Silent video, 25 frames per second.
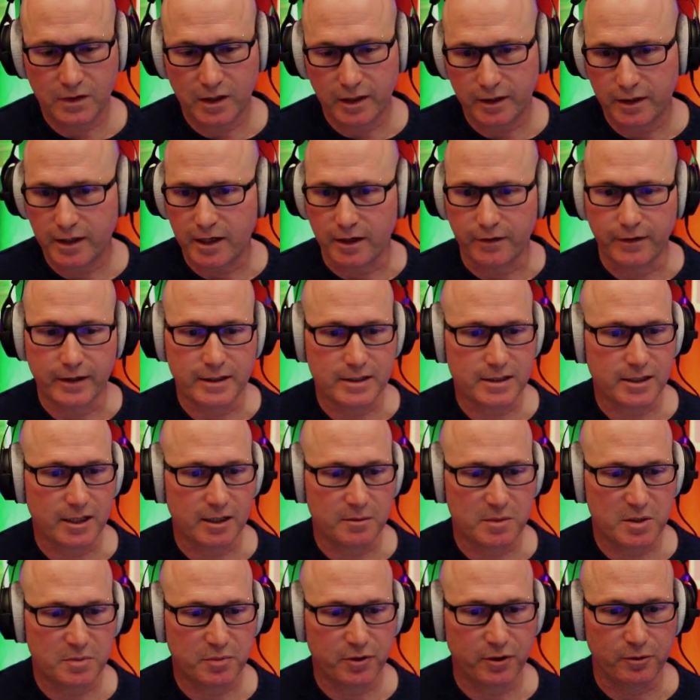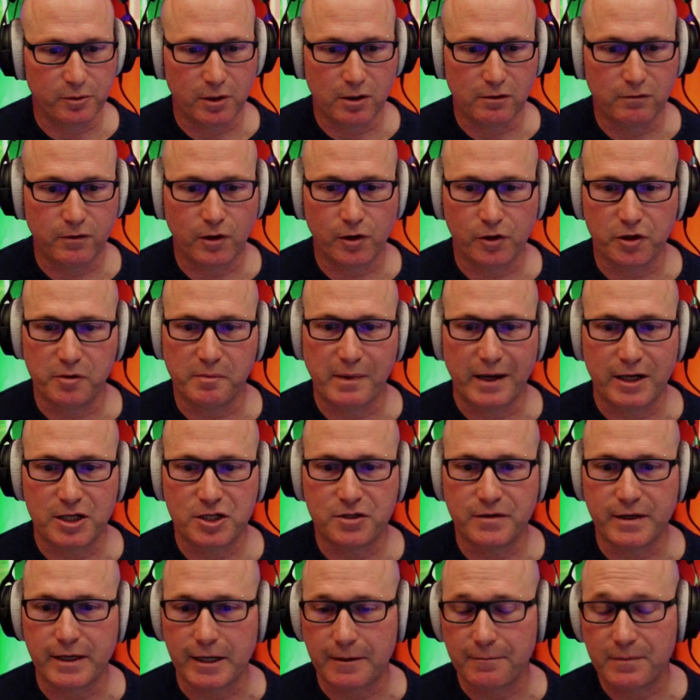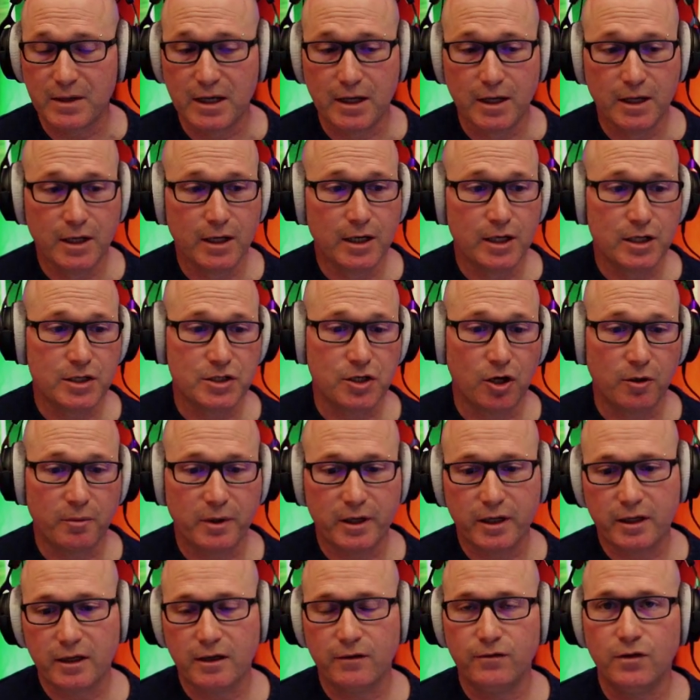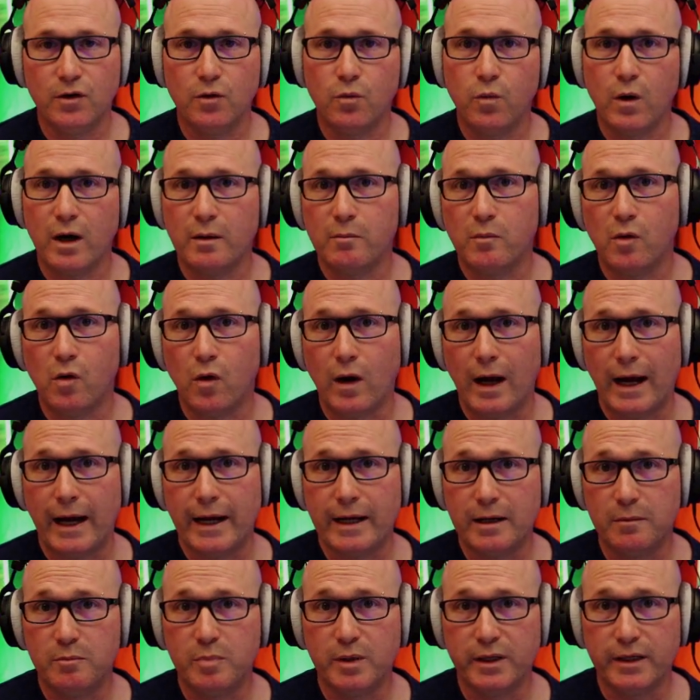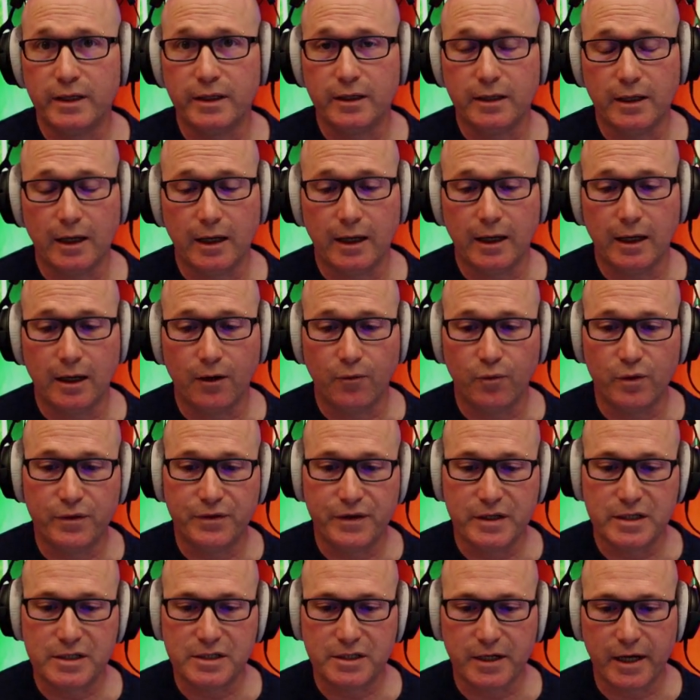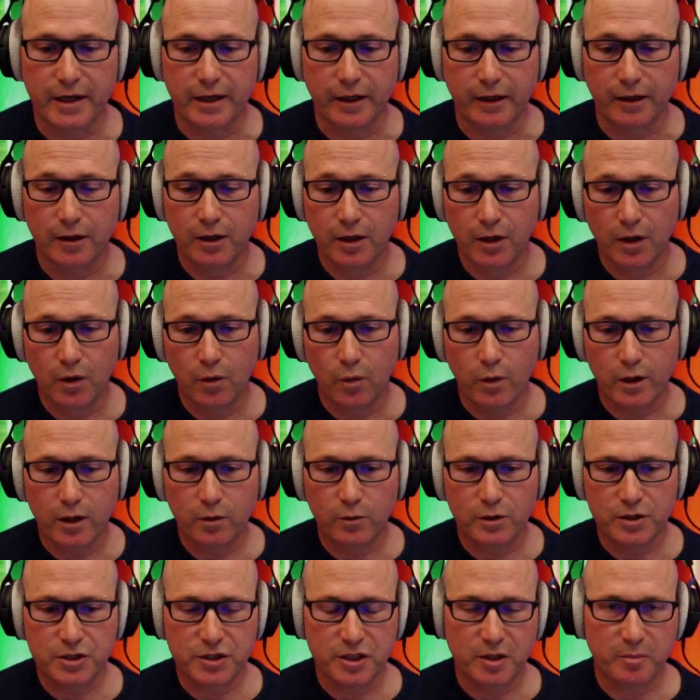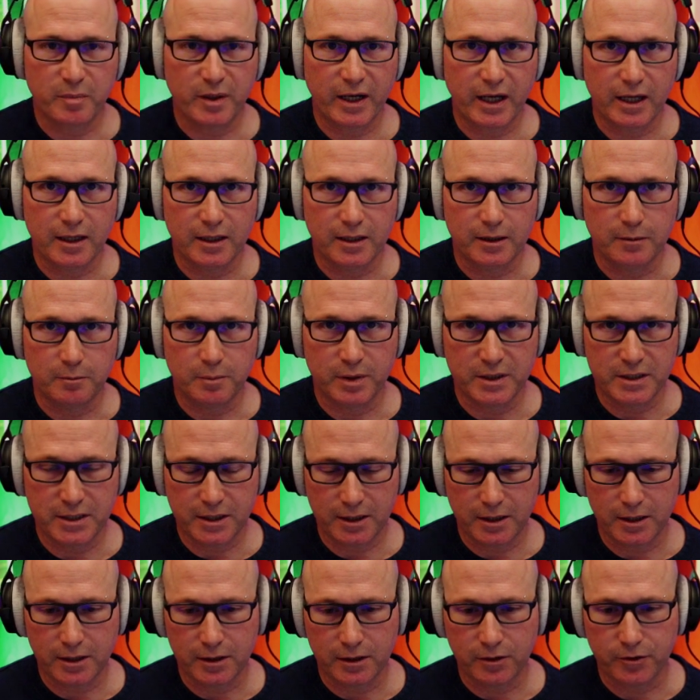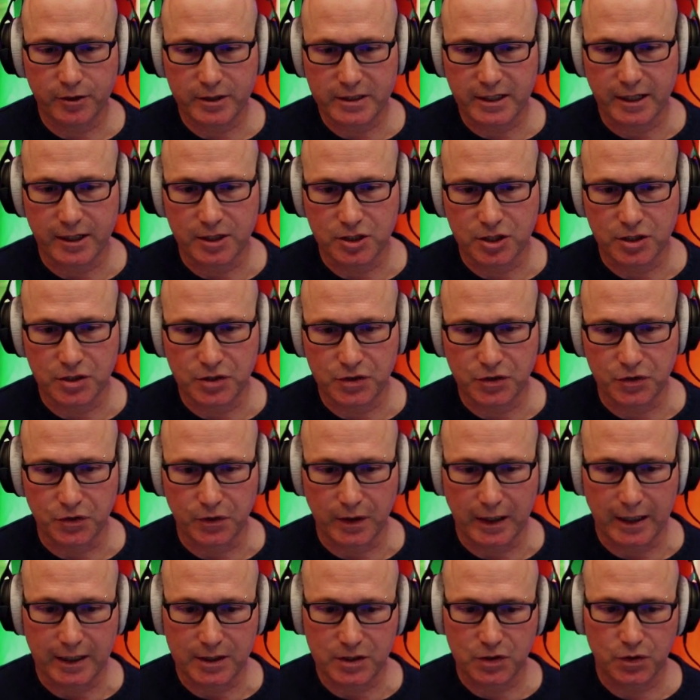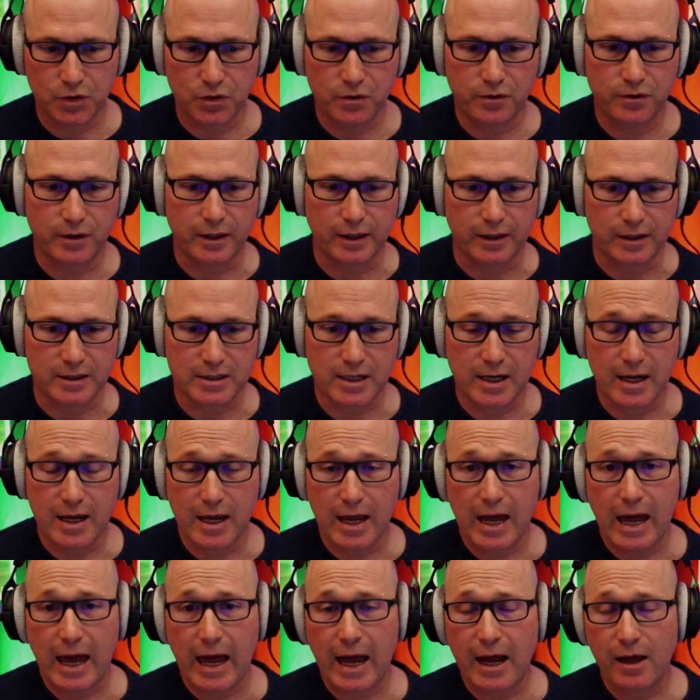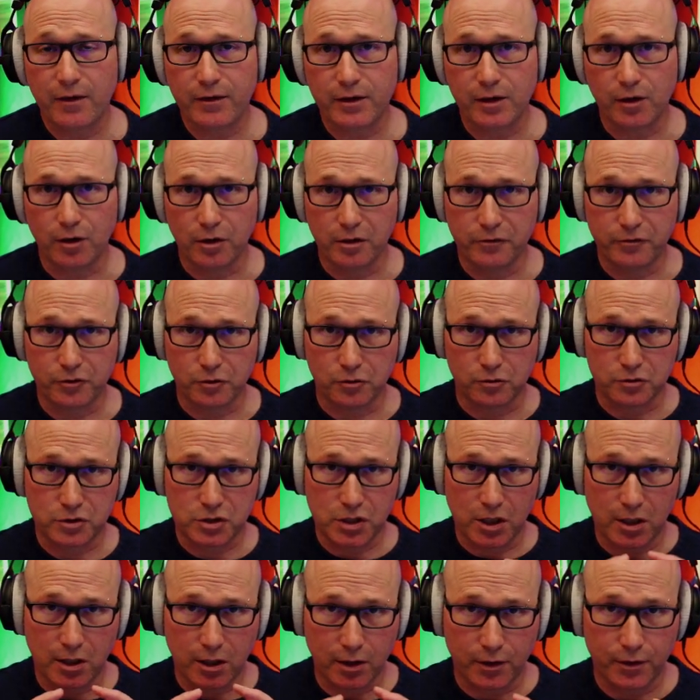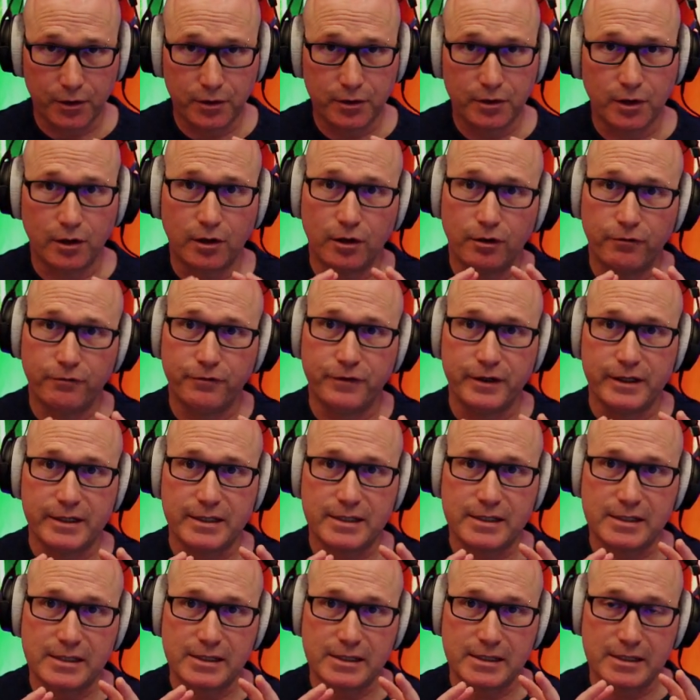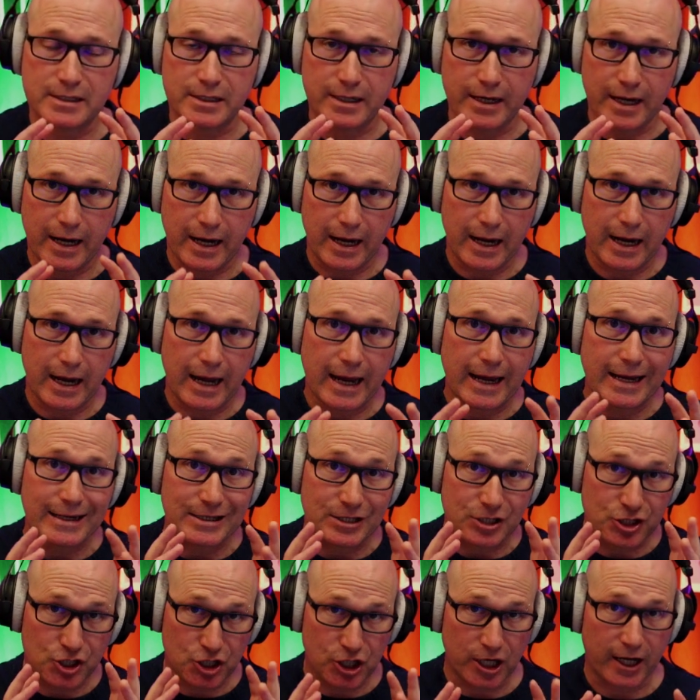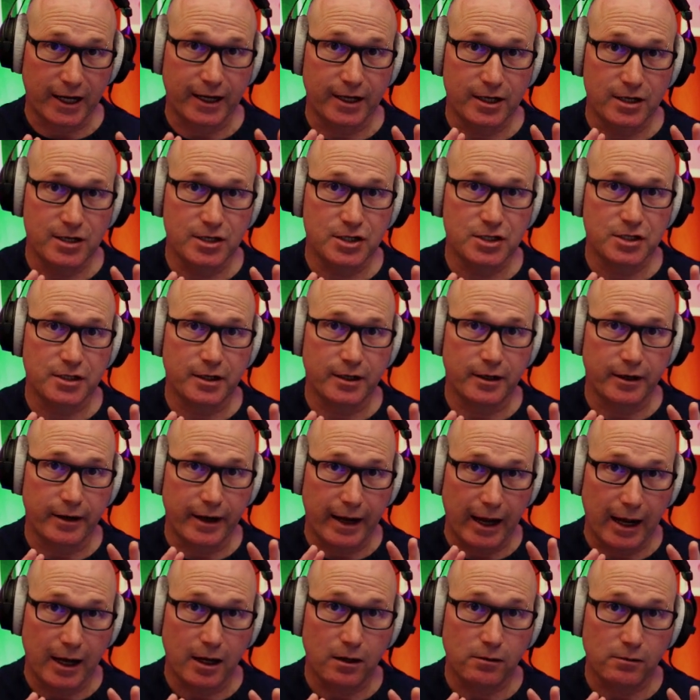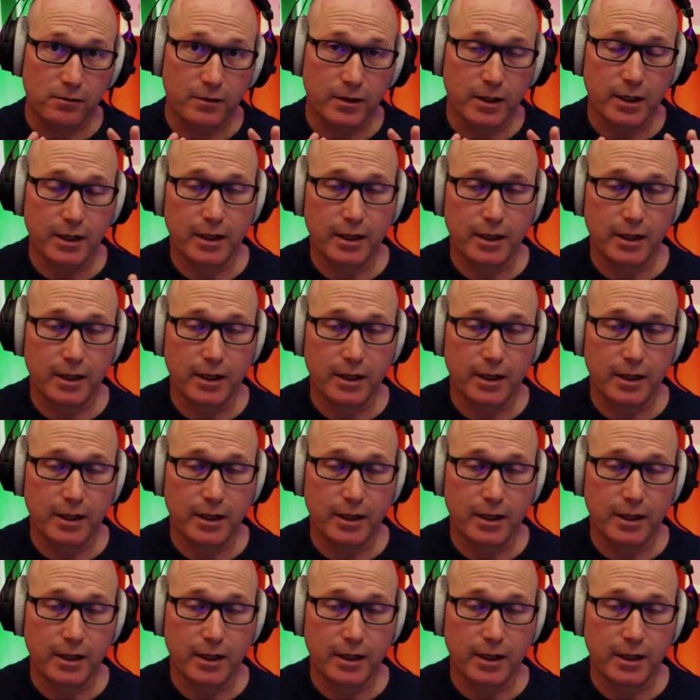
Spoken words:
Okay, that seems pretty well volume matched there. So I'm going to give you one more A-B with this setting. What I want you to pay particular attention to are two things. How the overall tone of the snare has changed now.